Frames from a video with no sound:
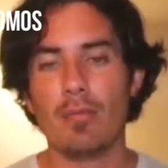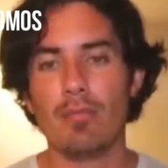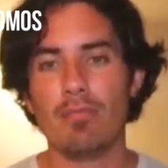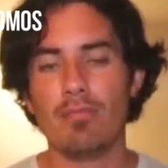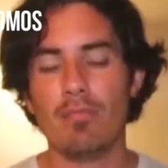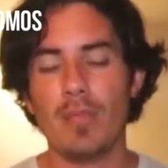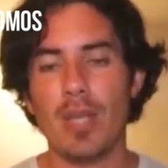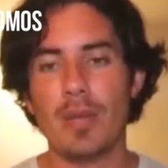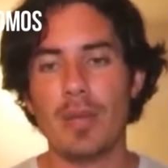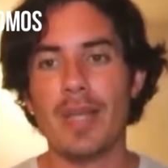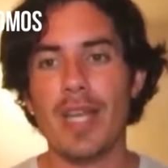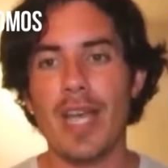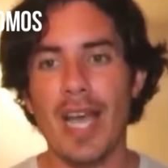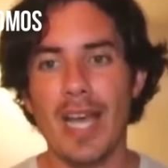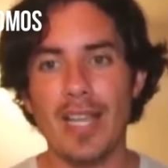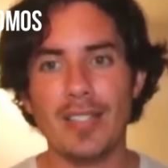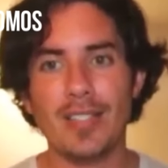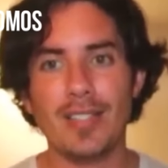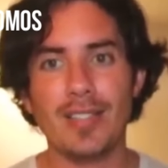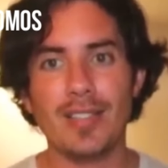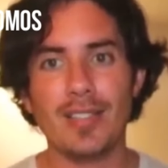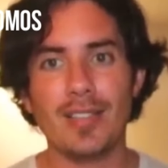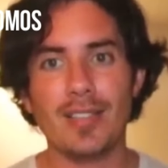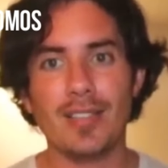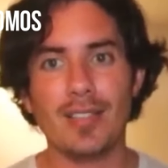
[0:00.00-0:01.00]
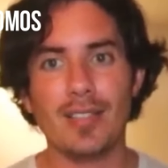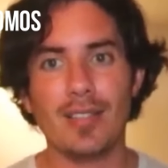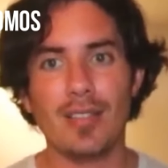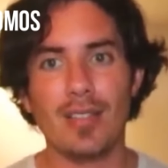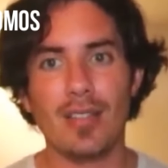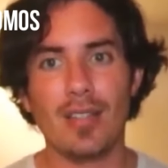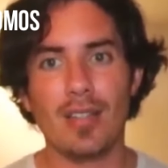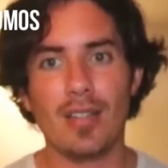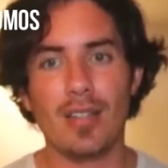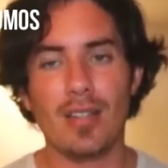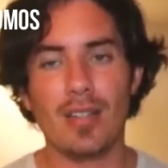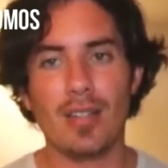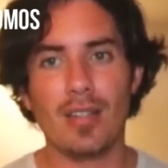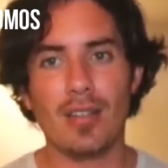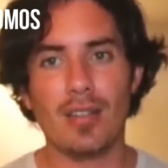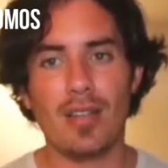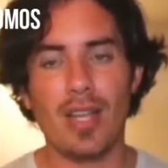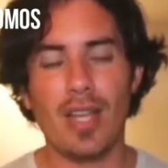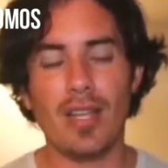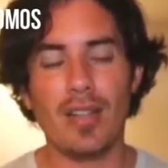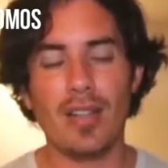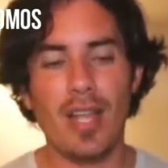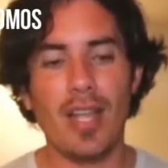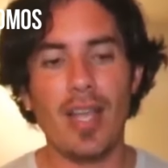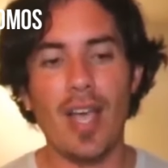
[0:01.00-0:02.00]
maybe
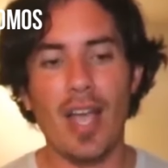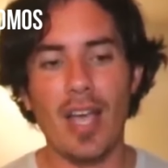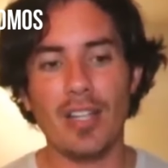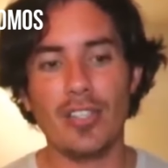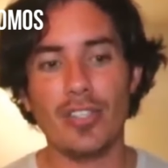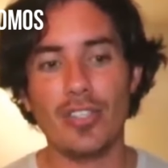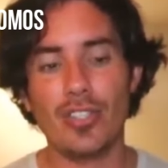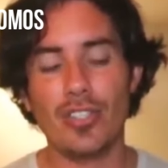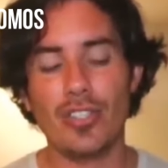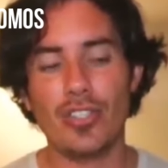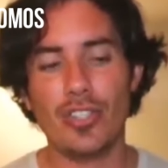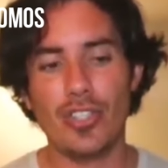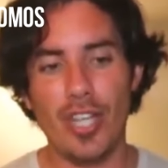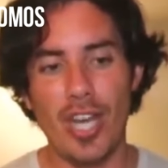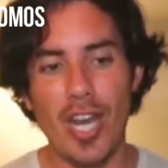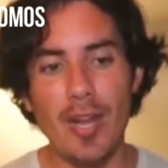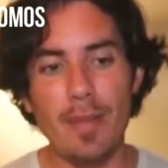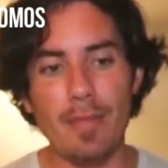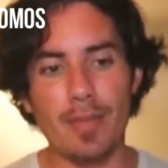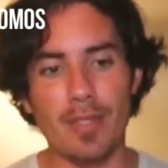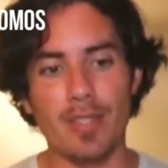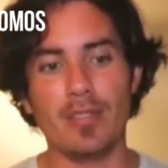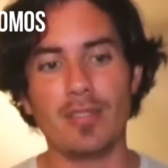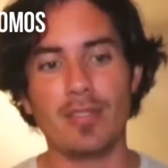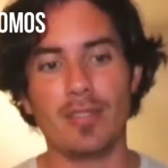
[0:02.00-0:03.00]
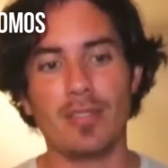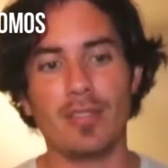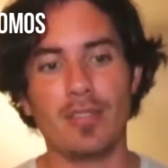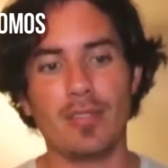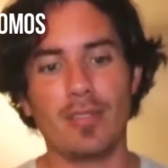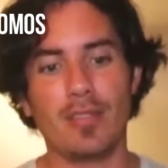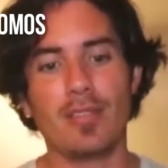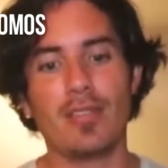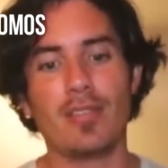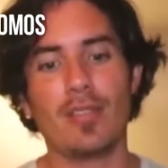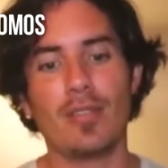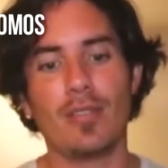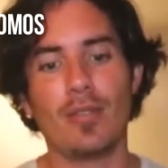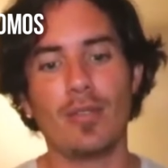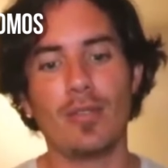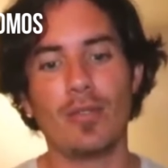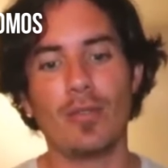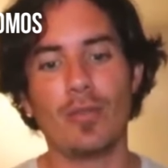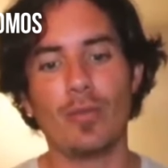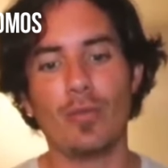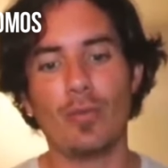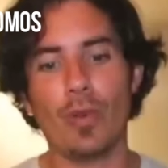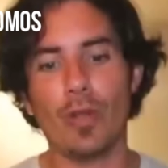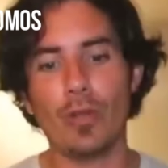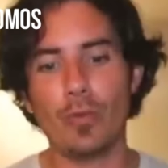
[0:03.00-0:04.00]
they had shaped
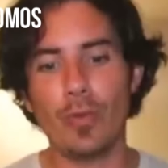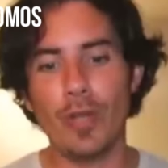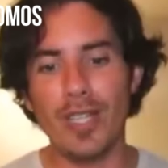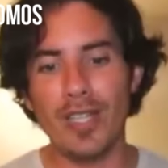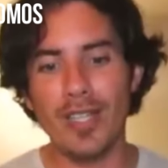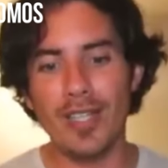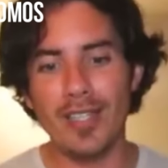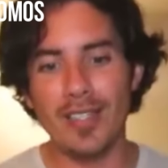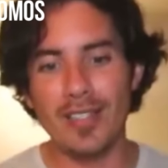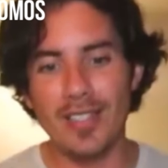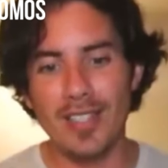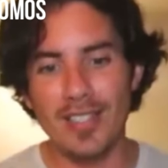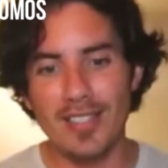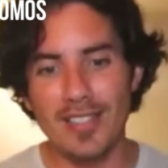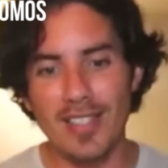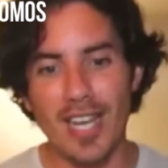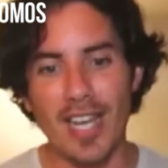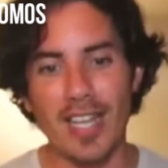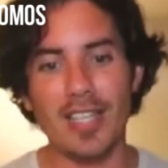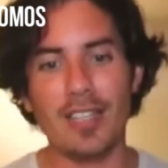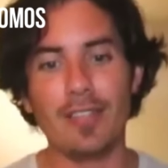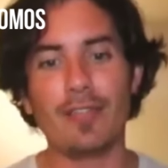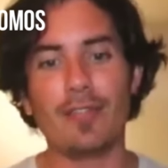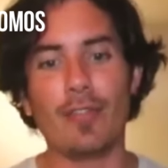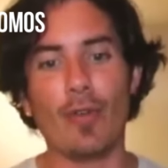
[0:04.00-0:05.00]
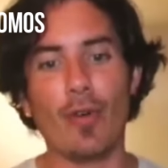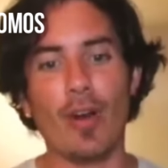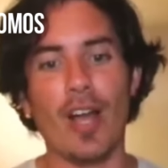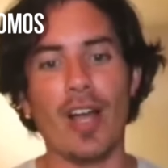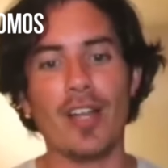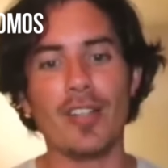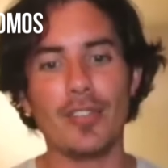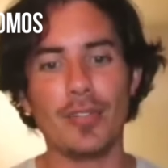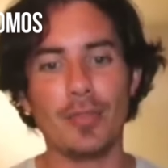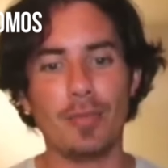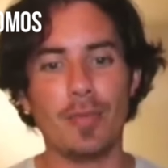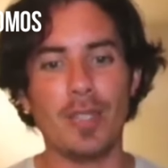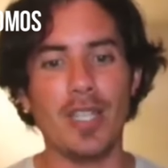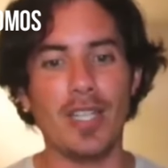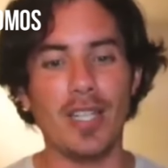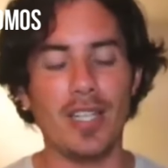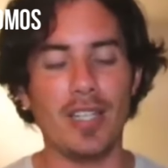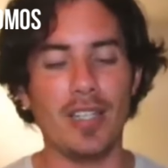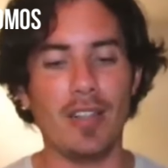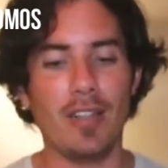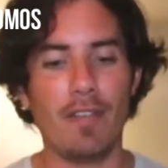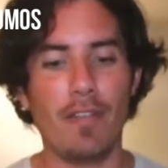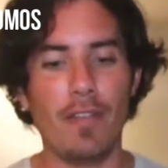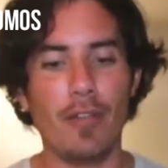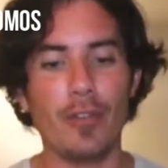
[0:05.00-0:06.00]
what we decided for us to be
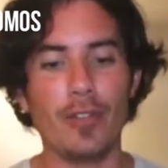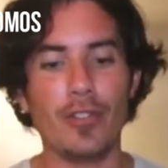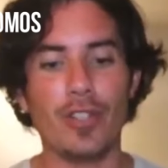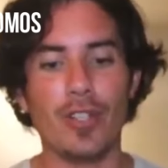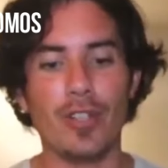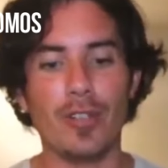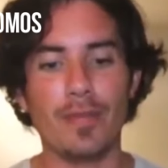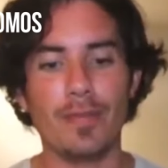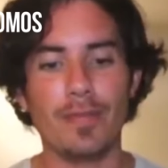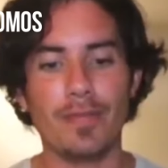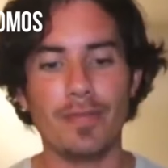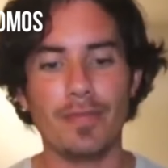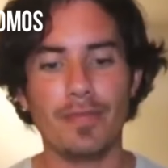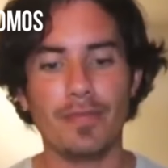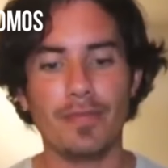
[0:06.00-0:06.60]
in the future.